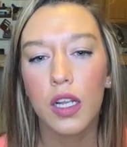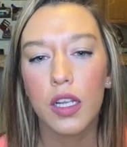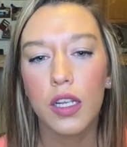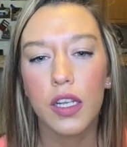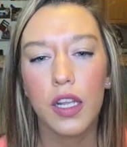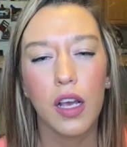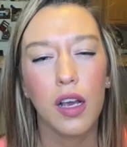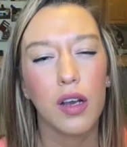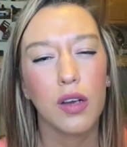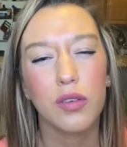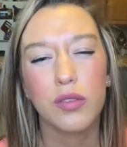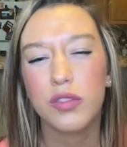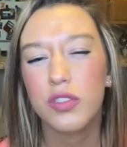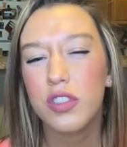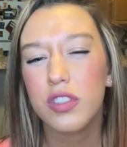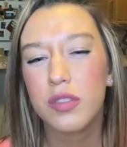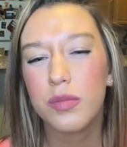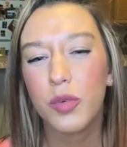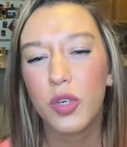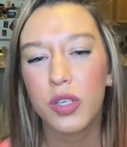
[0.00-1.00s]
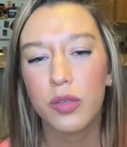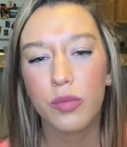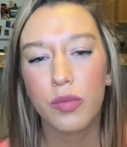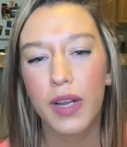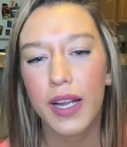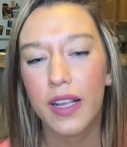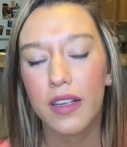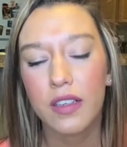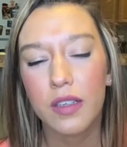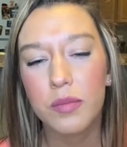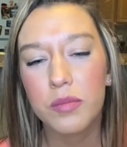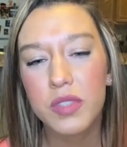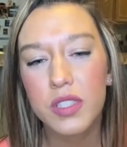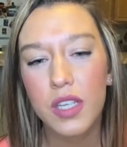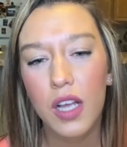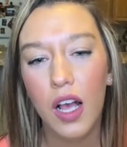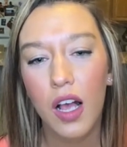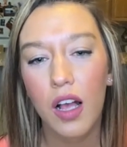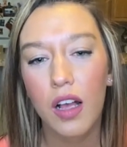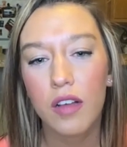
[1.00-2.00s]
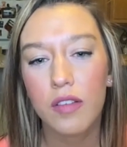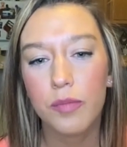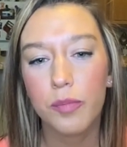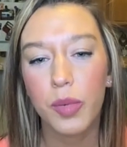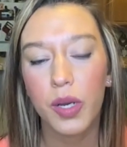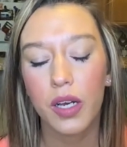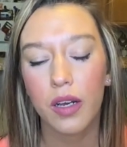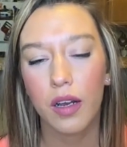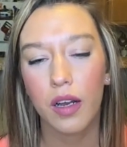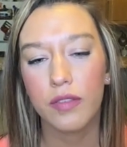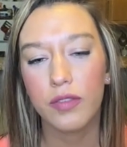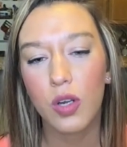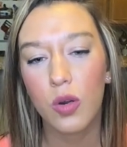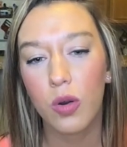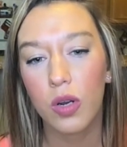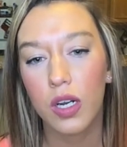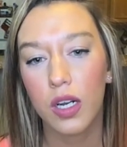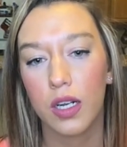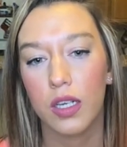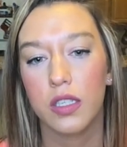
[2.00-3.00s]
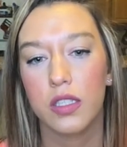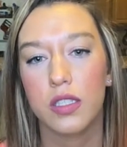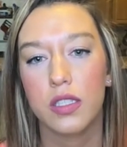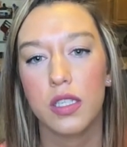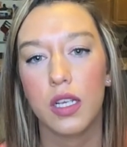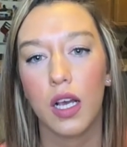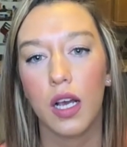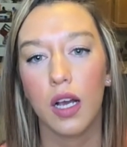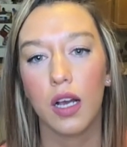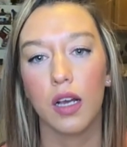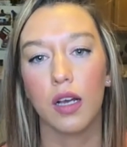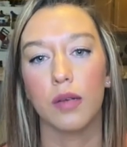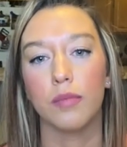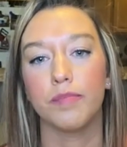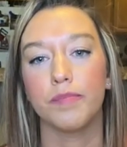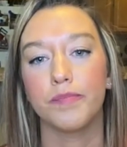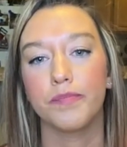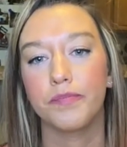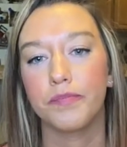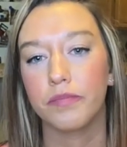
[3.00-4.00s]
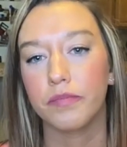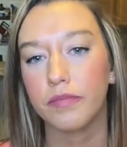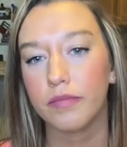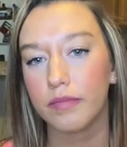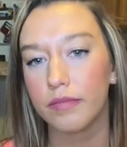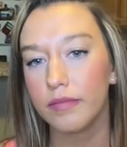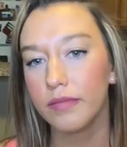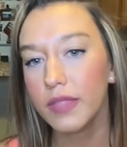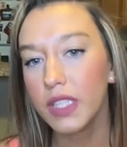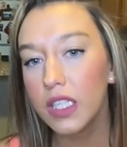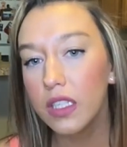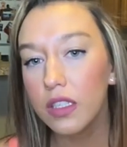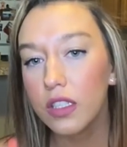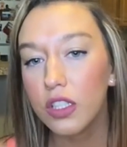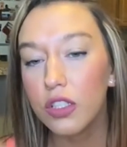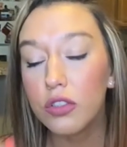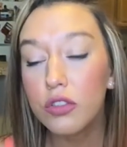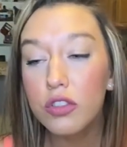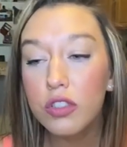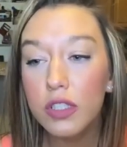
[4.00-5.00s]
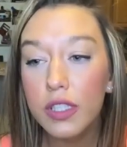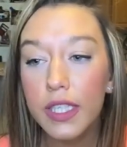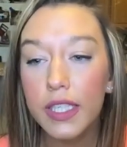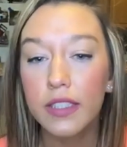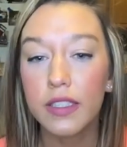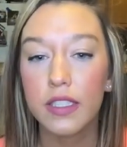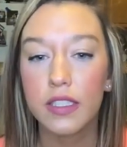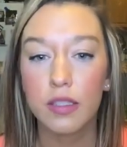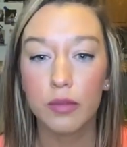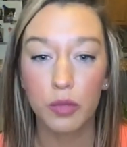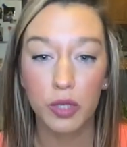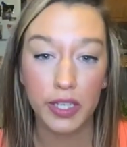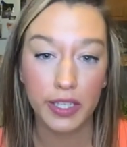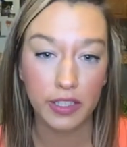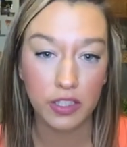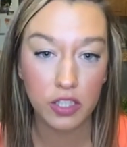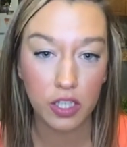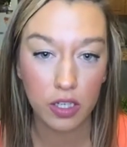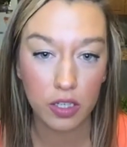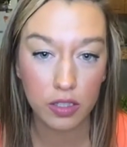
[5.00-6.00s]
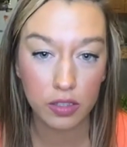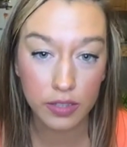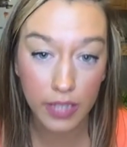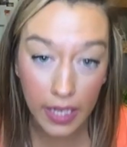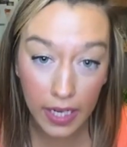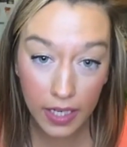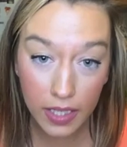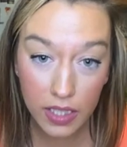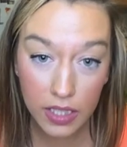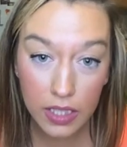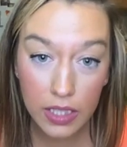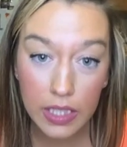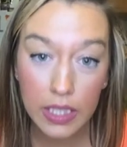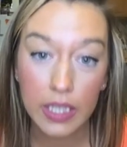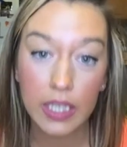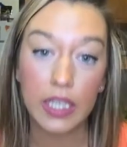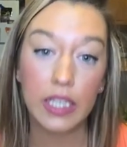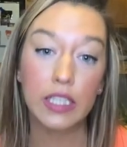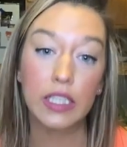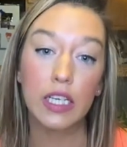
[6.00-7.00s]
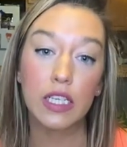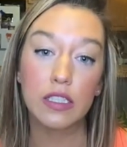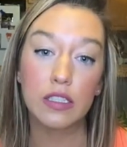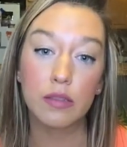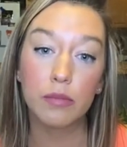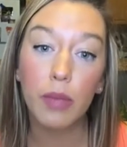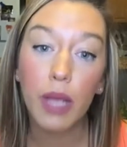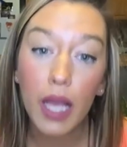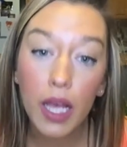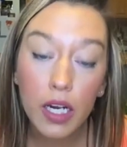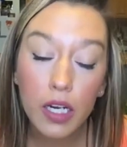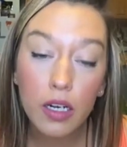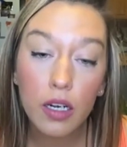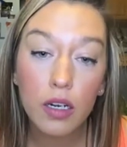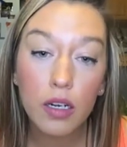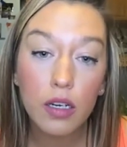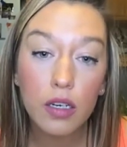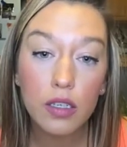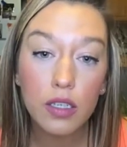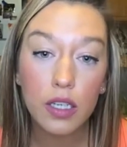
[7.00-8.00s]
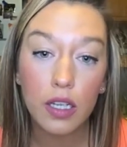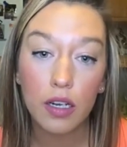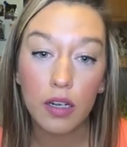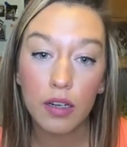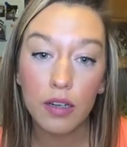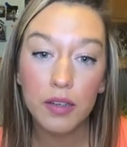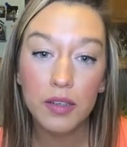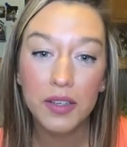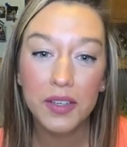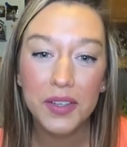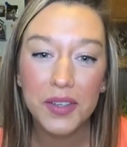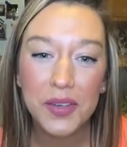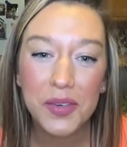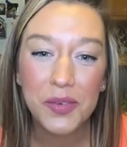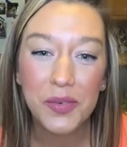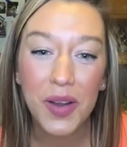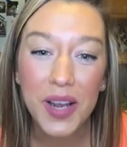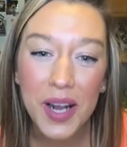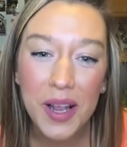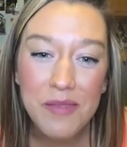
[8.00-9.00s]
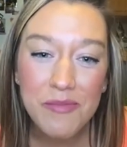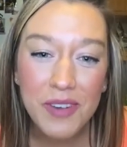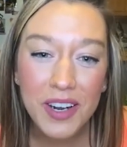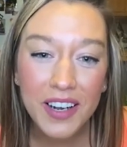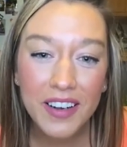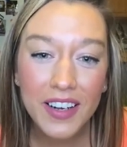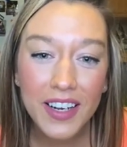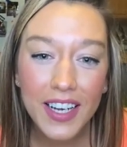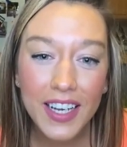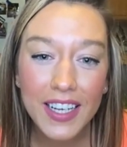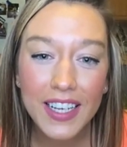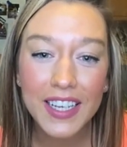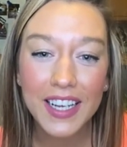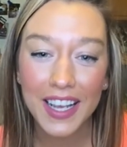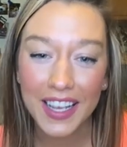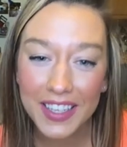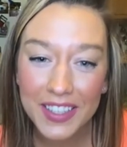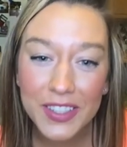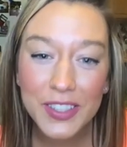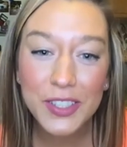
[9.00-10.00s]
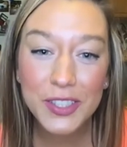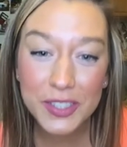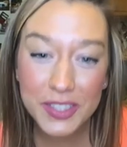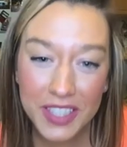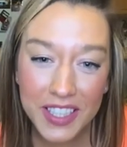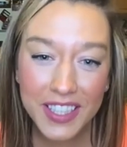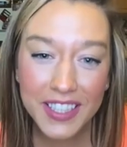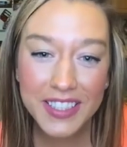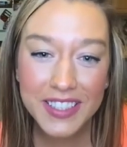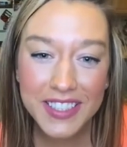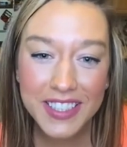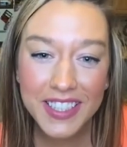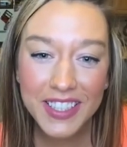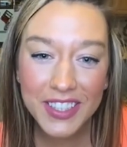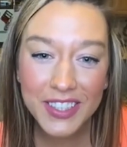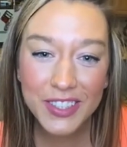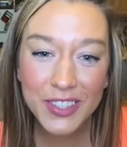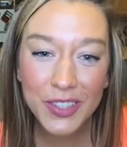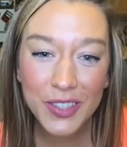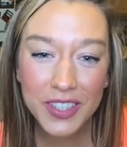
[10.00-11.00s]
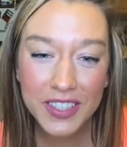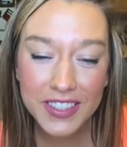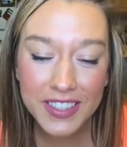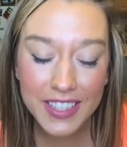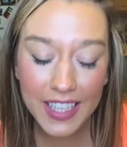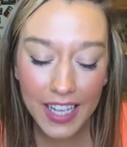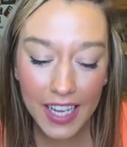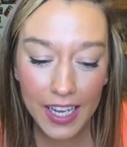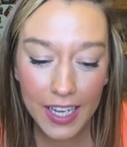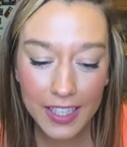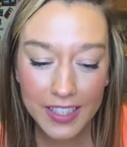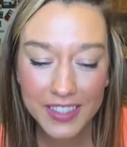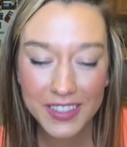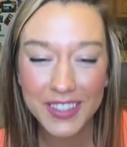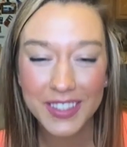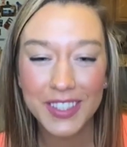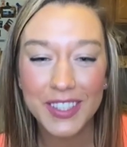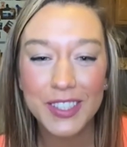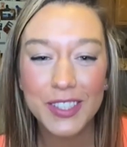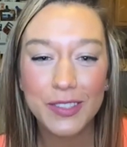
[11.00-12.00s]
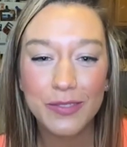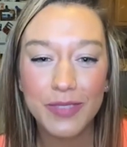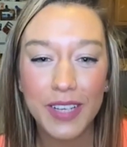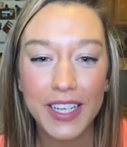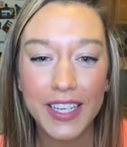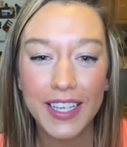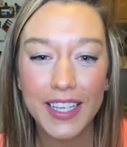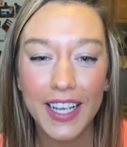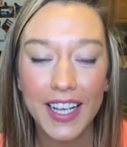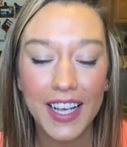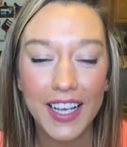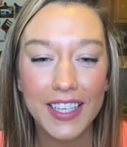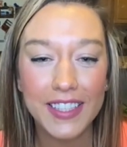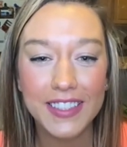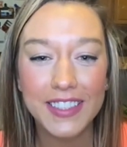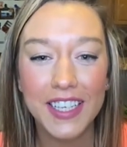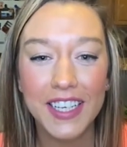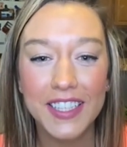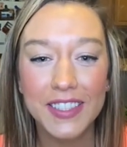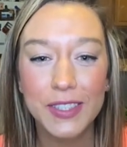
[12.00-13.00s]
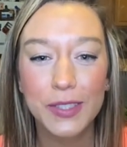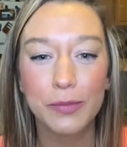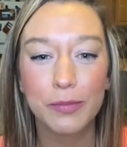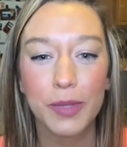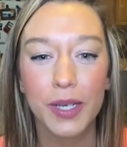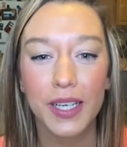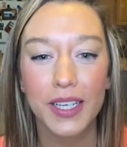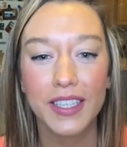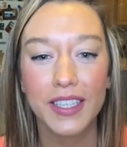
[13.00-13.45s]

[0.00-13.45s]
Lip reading: No, just more random stuff, but of course, usually unless I'm wearing a turtleneck, it doesn't matter, you know, what I'm wearing. It kind of looks like it's geared towards that because of my assets, but